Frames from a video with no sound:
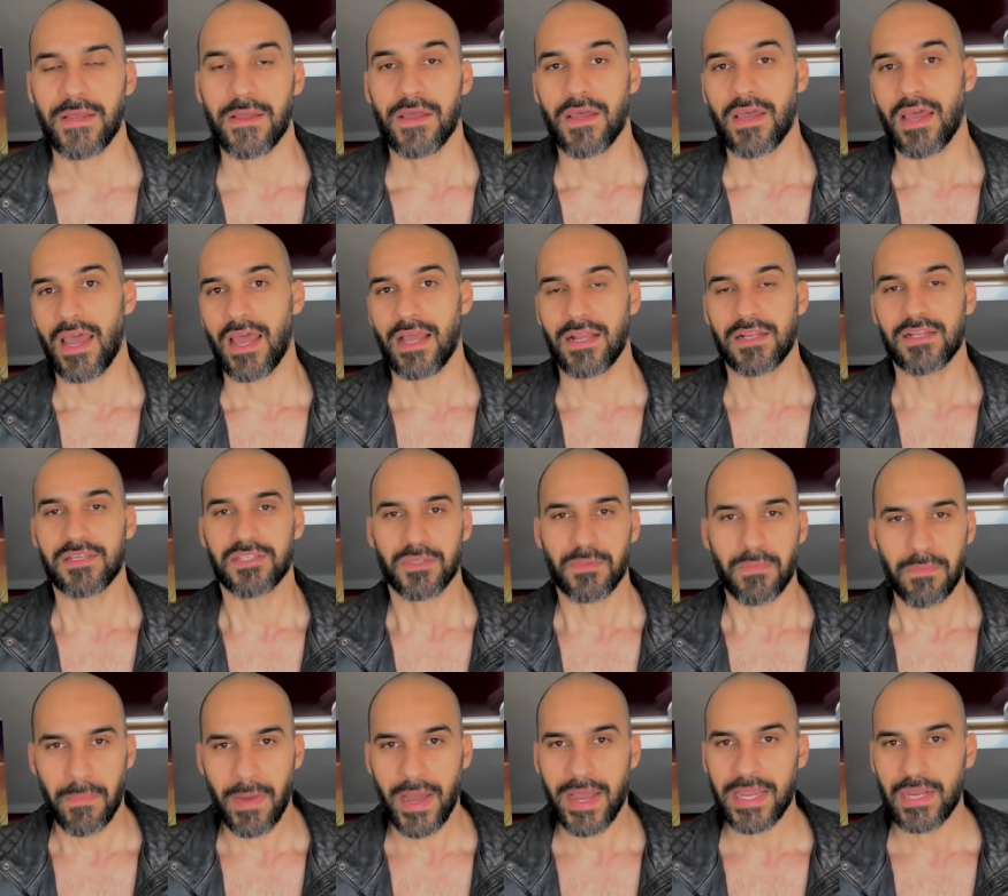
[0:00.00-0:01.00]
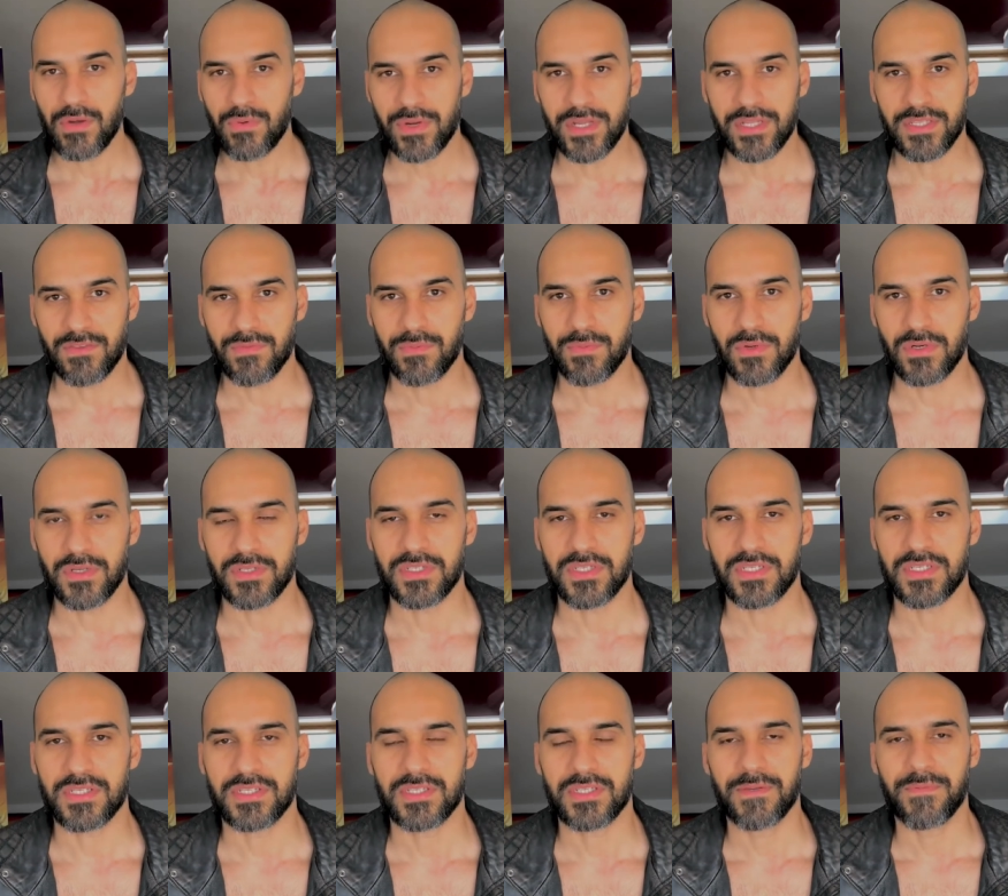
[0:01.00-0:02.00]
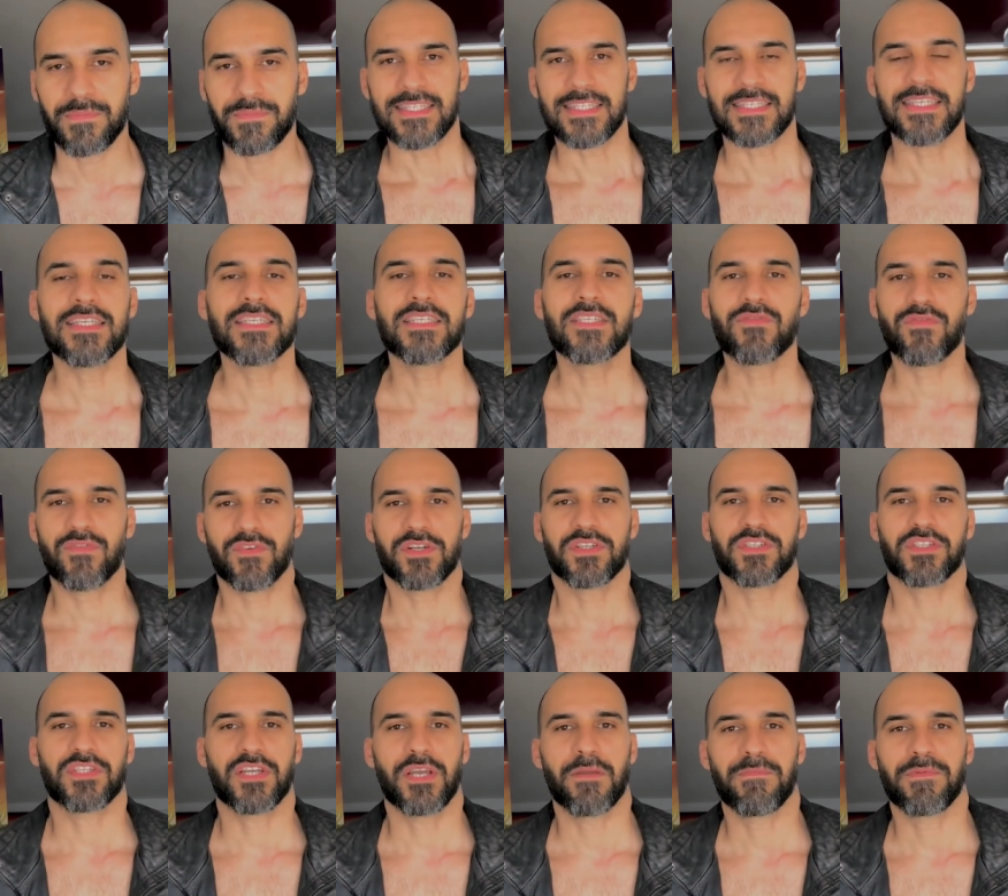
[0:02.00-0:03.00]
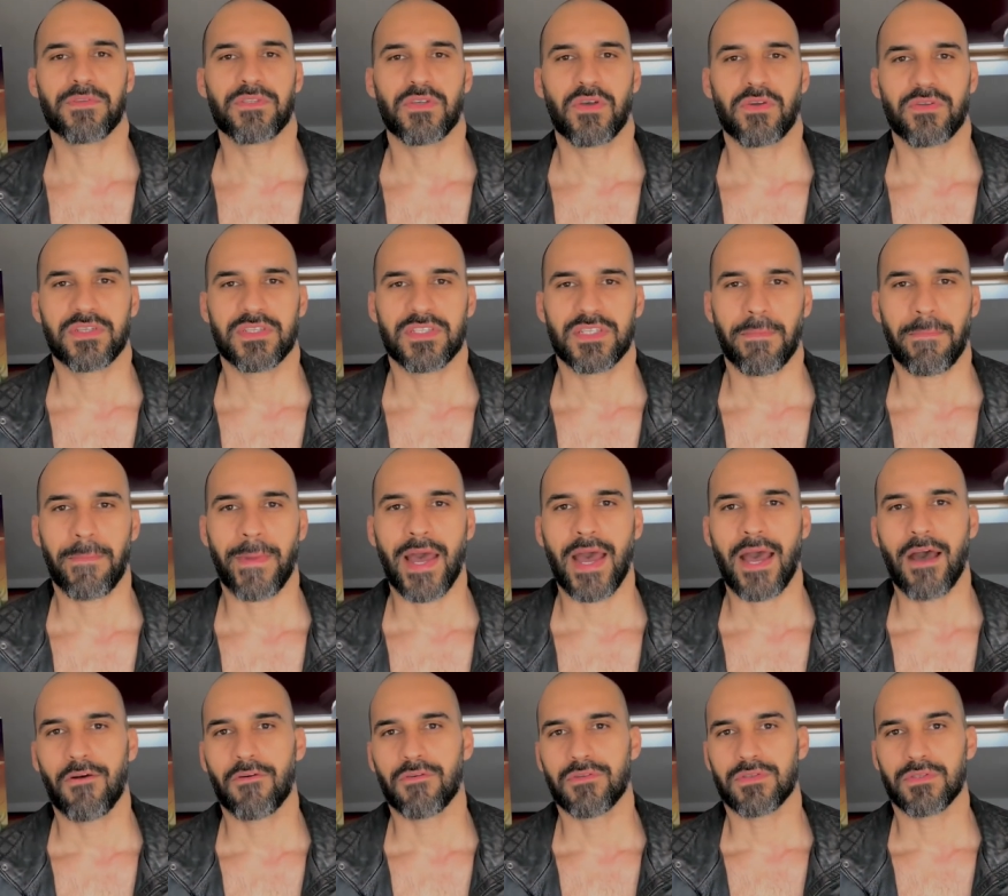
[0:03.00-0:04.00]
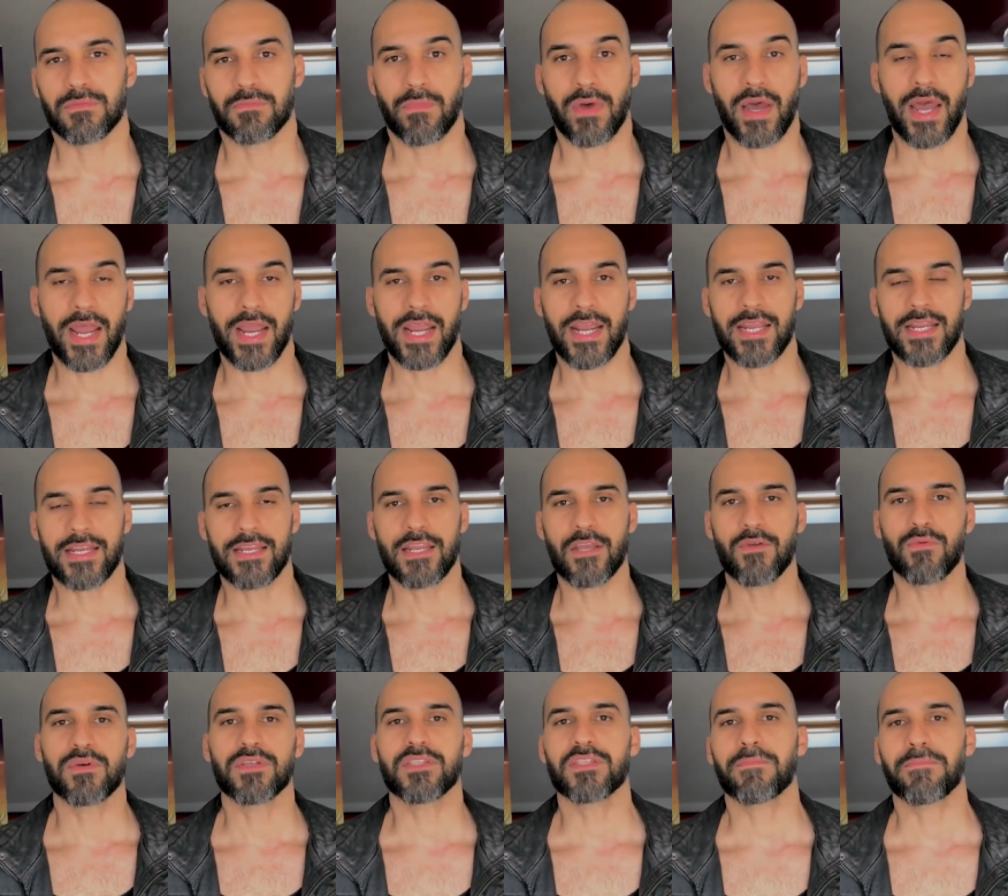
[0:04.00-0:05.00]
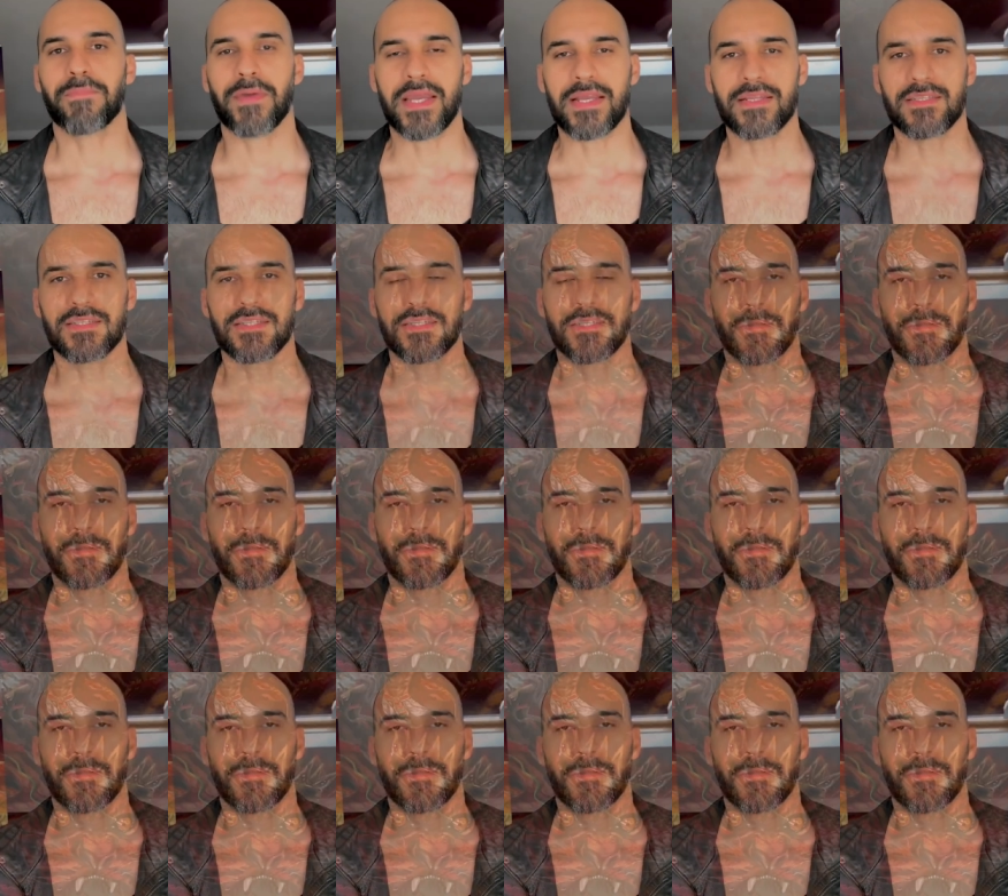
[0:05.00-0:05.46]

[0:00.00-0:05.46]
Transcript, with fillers: At least my creative process. This first episode is about my newest painting,